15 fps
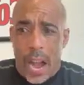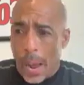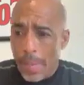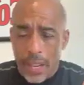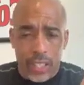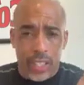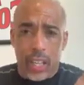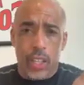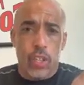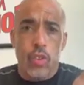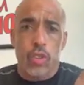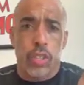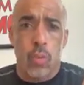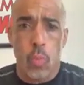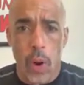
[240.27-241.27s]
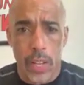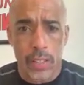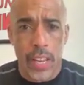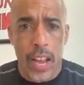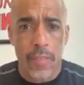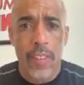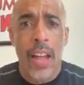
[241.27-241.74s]
I'm not telling you you should
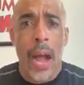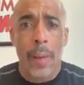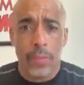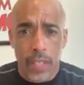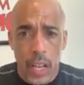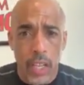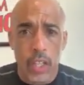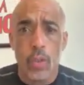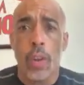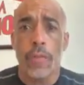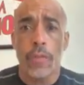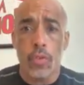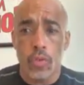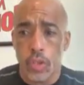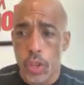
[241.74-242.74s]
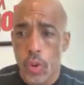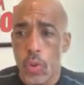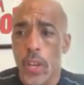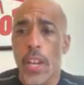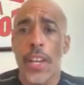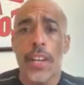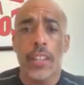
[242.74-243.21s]
want that. I'm telling you if you
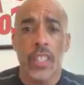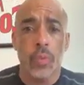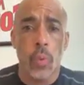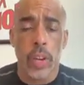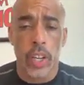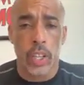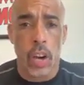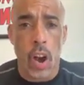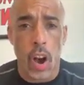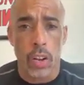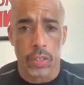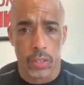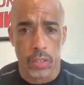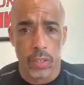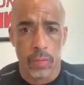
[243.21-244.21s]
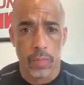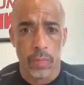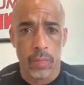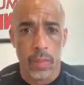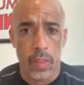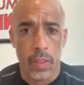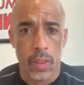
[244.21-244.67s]
do, this is what it costs,
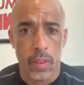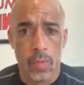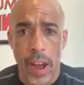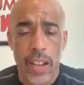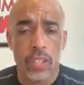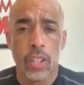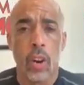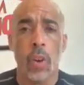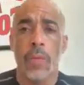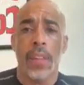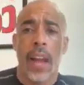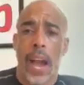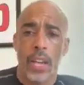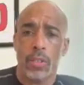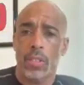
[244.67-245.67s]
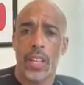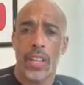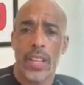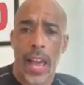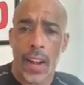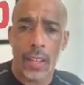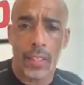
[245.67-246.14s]
right? So I use the
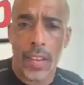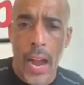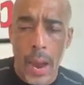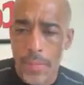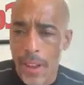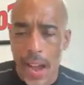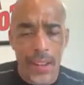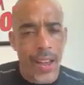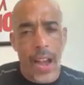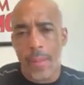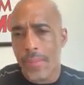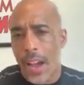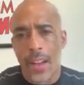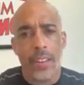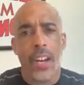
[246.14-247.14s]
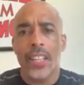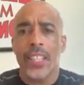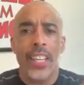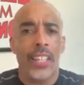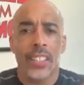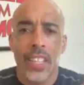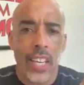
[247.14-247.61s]
analogy. I'm not
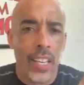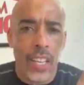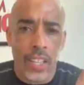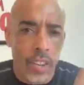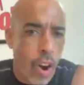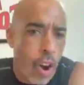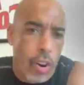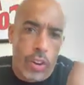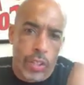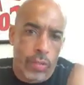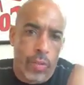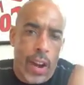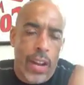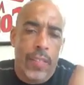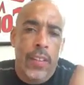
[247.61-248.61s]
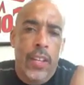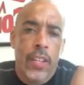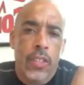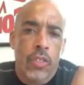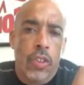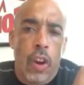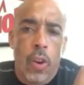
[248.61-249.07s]
against any cars, right?
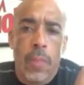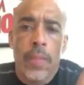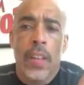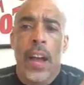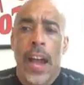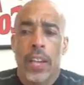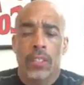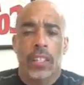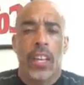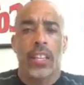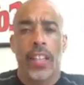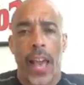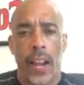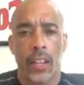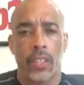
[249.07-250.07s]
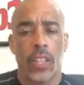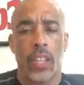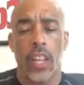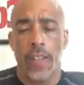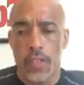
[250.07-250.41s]
So I use the analogy.